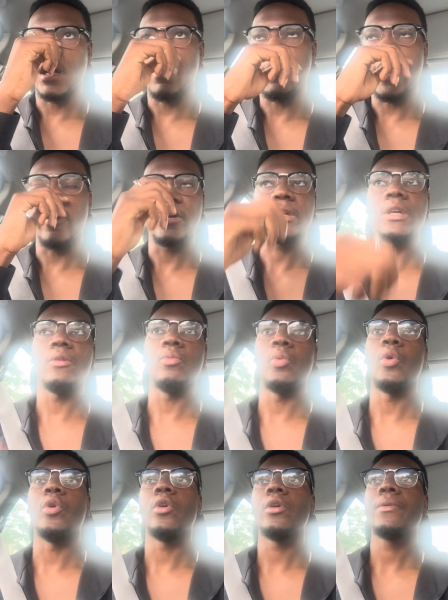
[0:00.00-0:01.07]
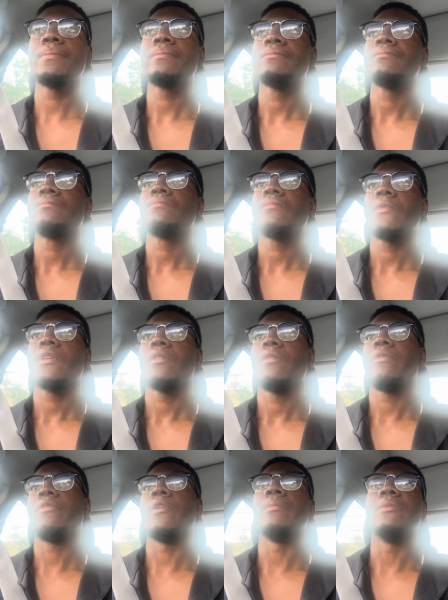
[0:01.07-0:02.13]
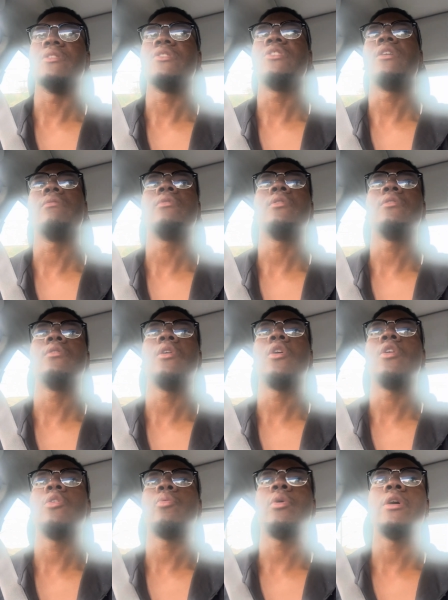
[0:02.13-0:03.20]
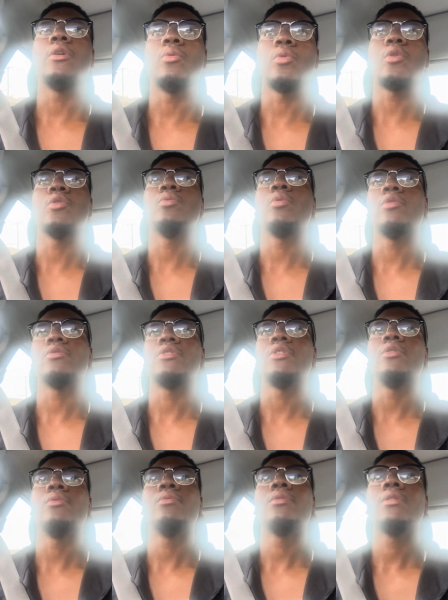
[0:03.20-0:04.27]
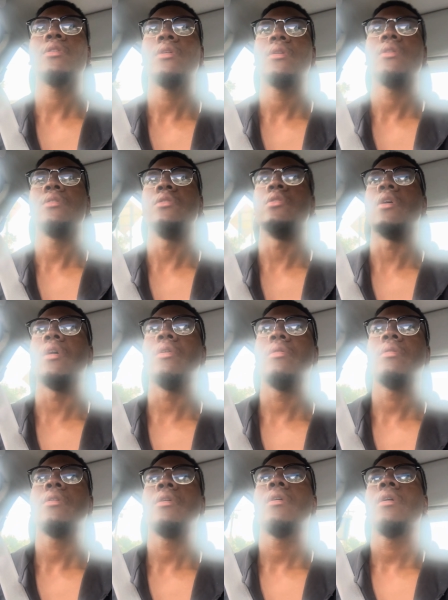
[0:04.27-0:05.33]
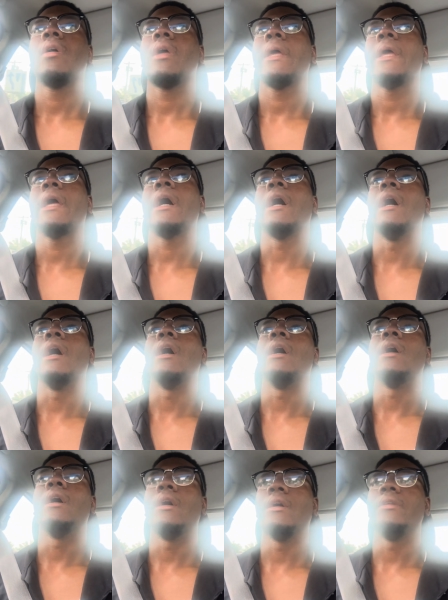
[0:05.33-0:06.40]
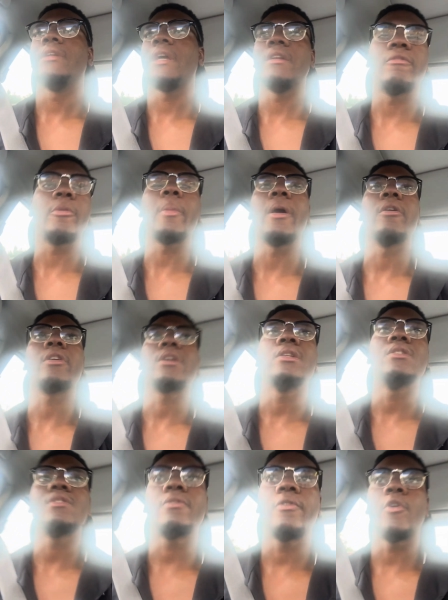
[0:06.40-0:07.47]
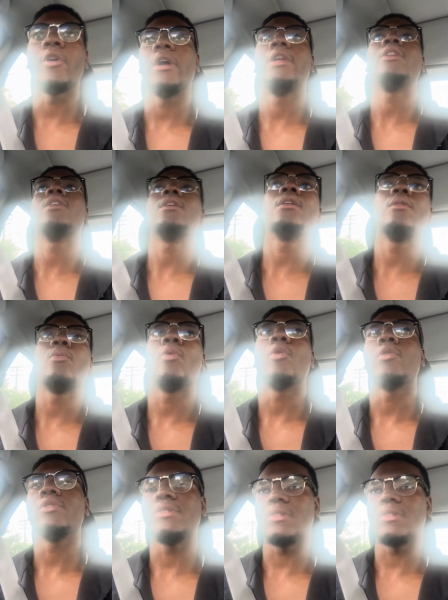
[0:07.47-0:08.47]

American war from the Civil all the way to World War II. You know, uh, Native Americans fought in the wars